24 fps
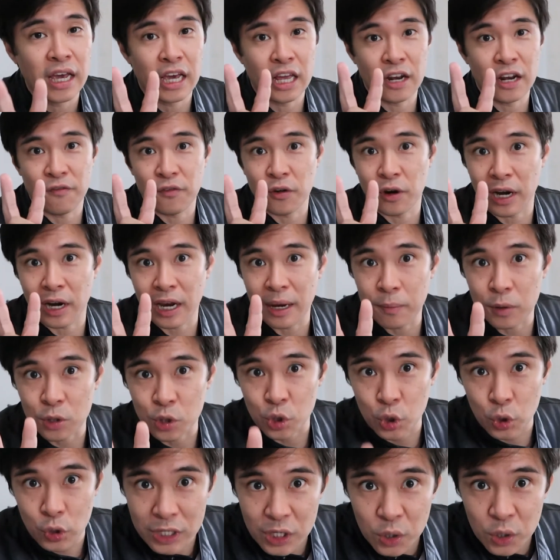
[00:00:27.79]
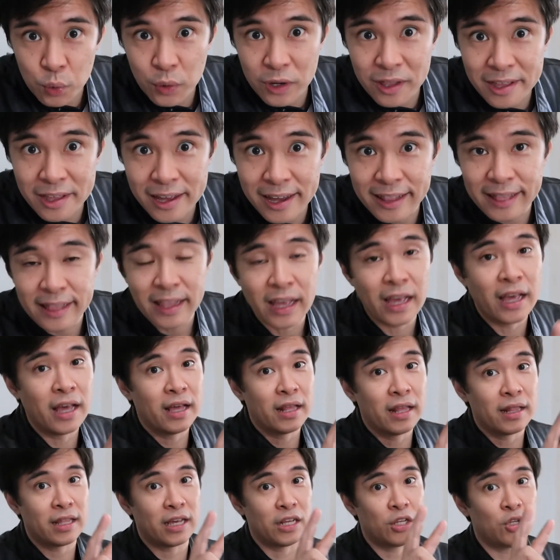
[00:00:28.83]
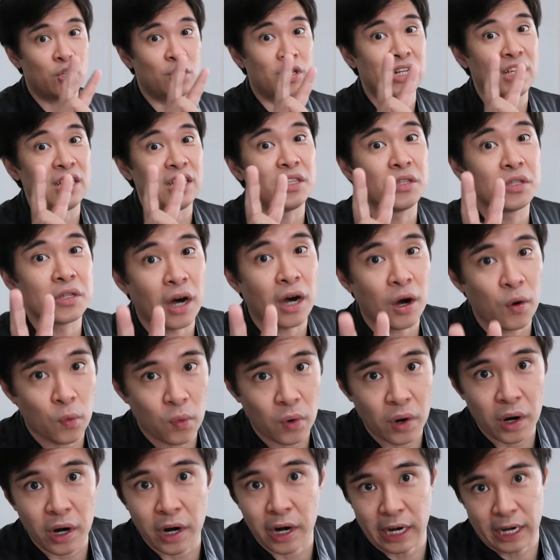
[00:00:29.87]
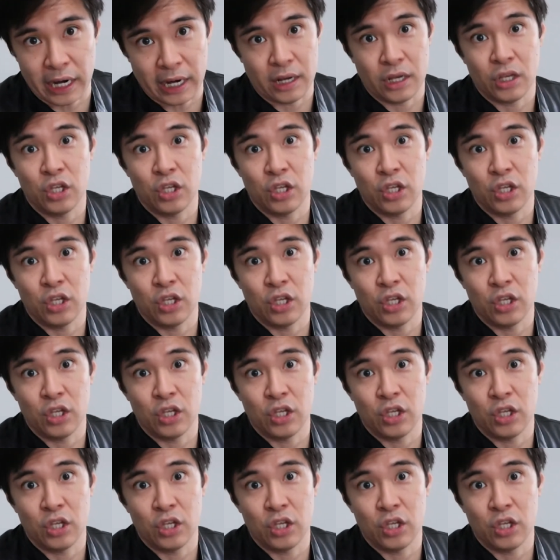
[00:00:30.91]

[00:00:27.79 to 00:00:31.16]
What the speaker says: and if you're able to deal with it, then you need not worry.